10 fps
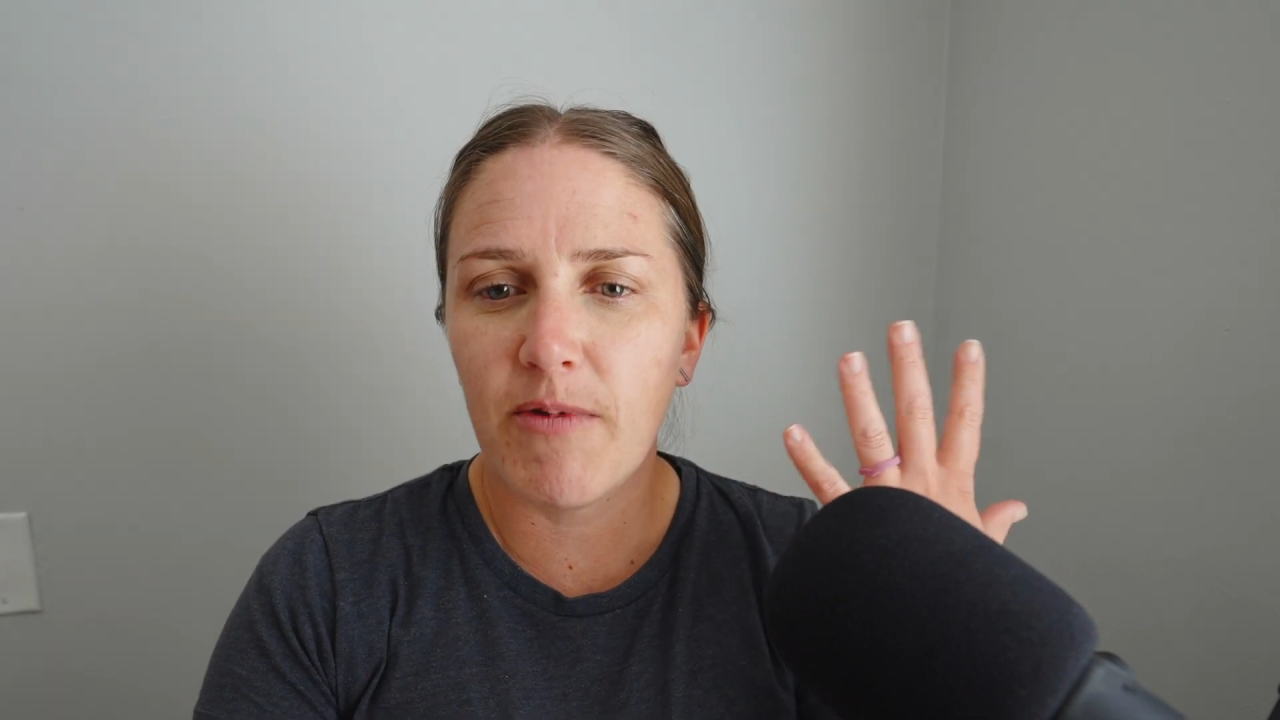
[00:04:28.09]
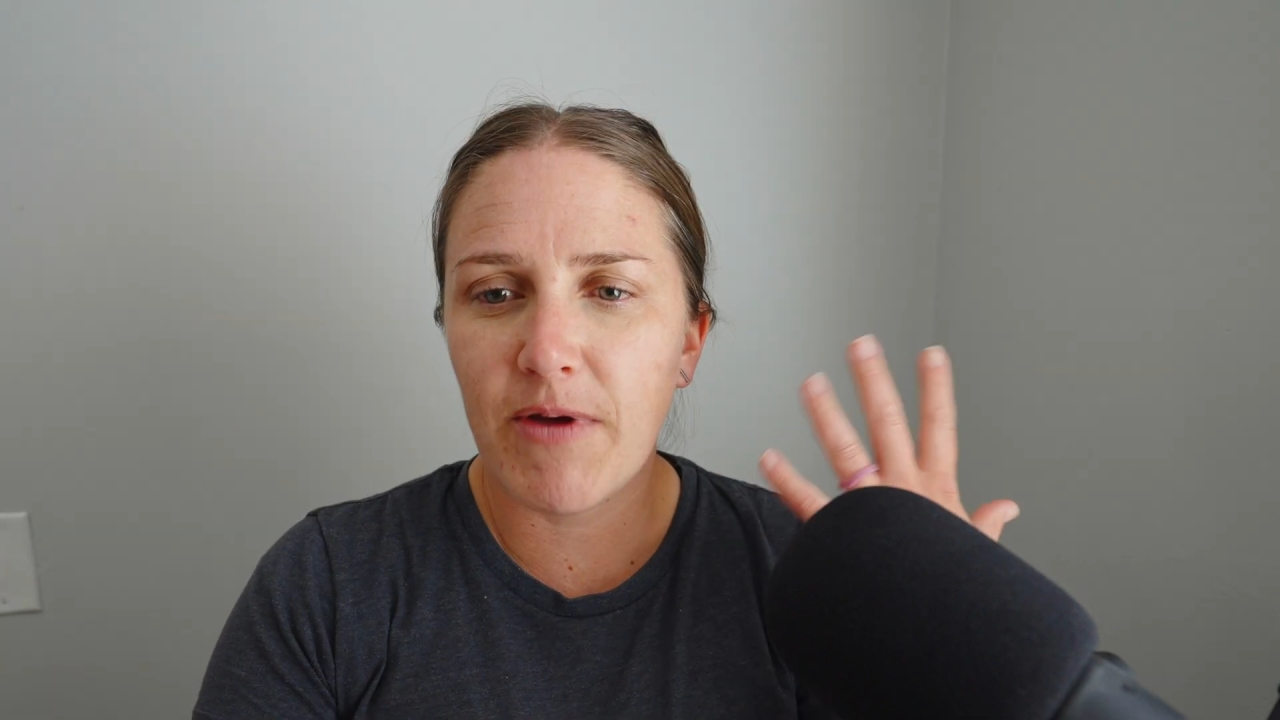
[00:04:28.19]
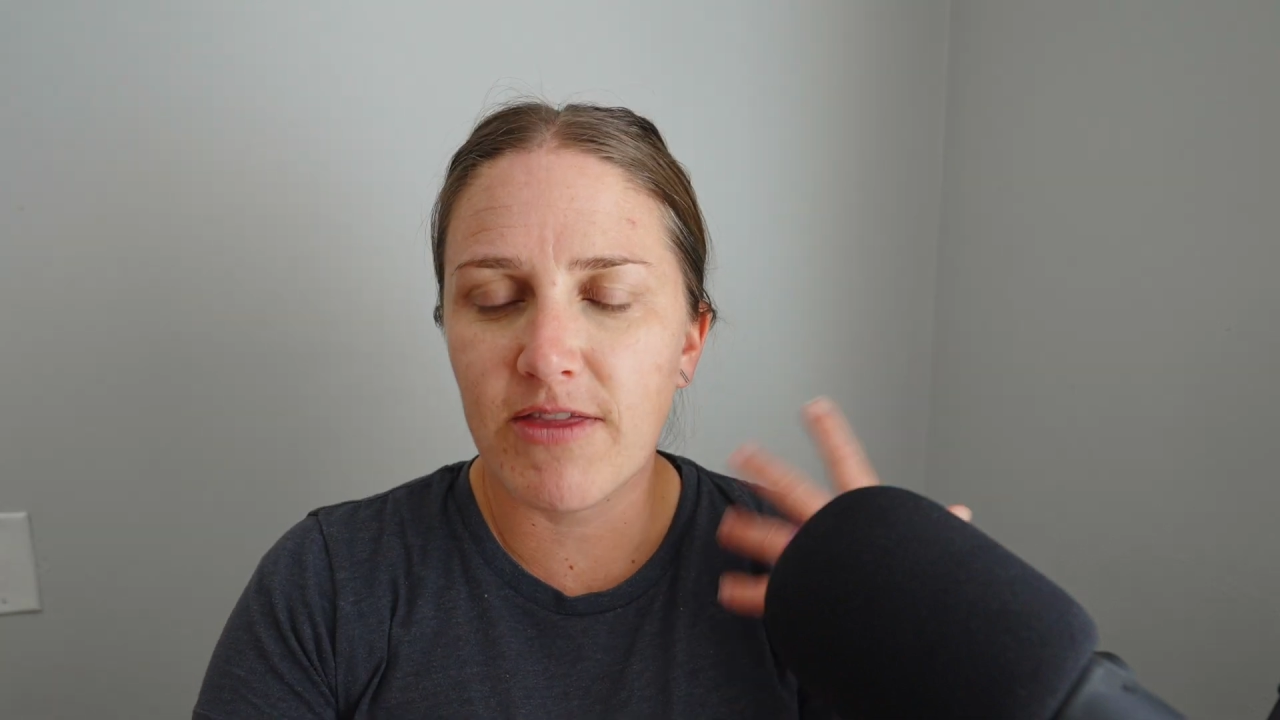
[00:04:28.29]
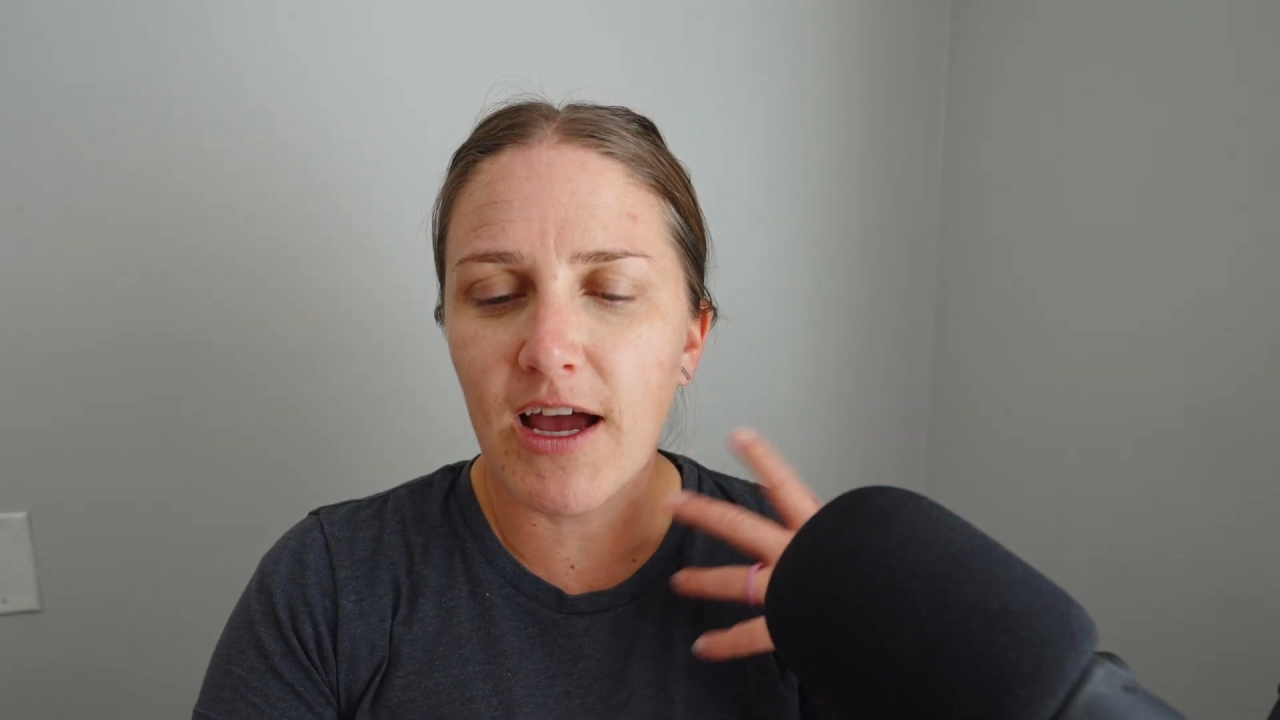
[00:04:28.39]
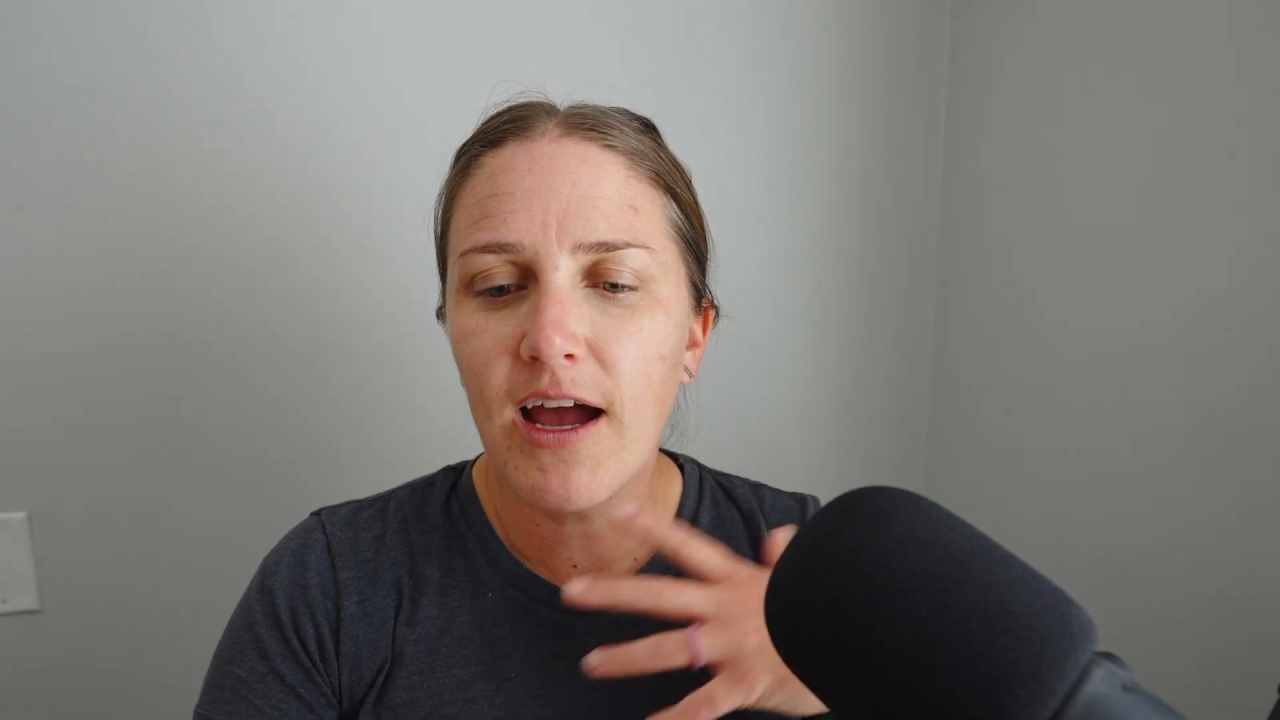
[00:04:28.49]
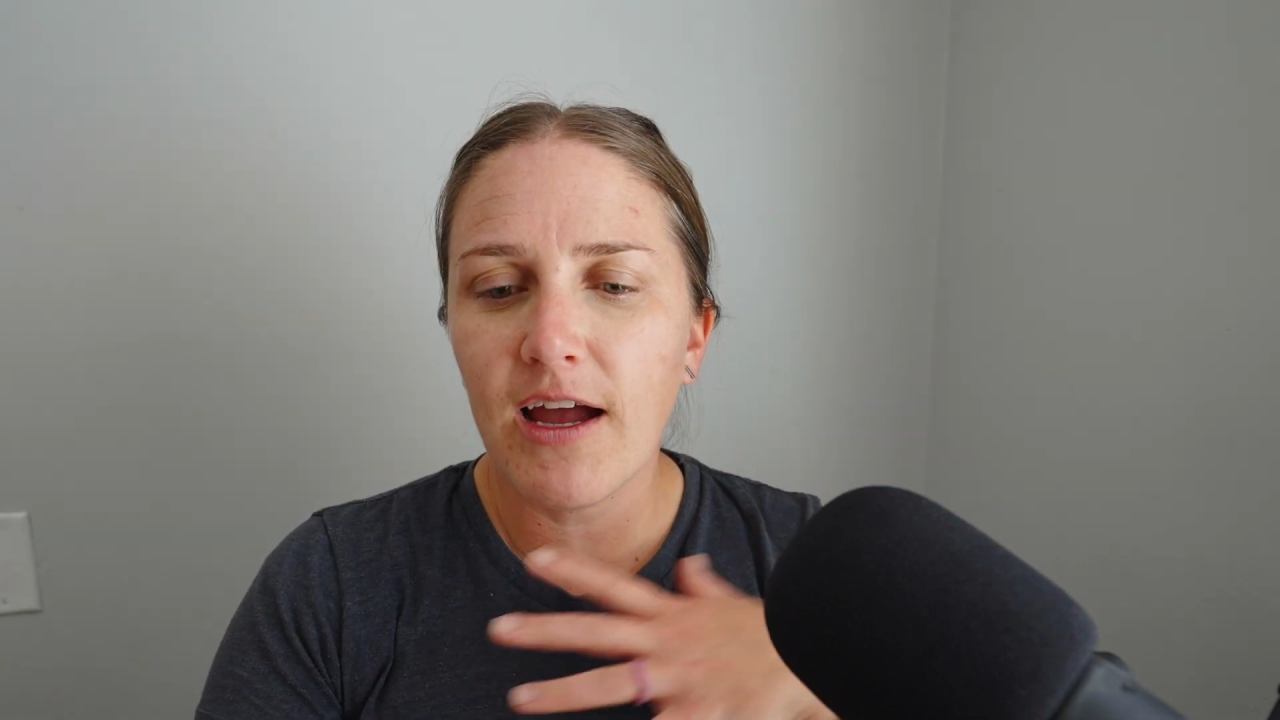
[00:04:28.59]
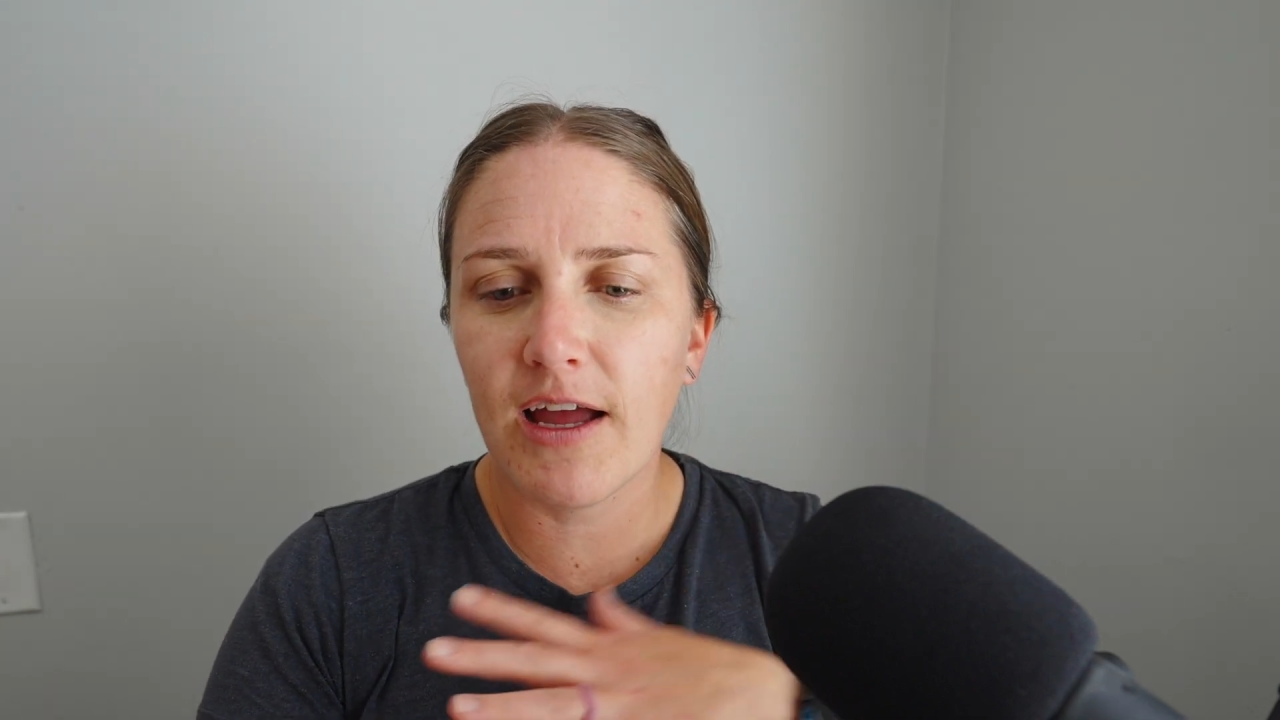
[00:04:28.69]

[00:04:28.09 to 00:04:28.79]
about that,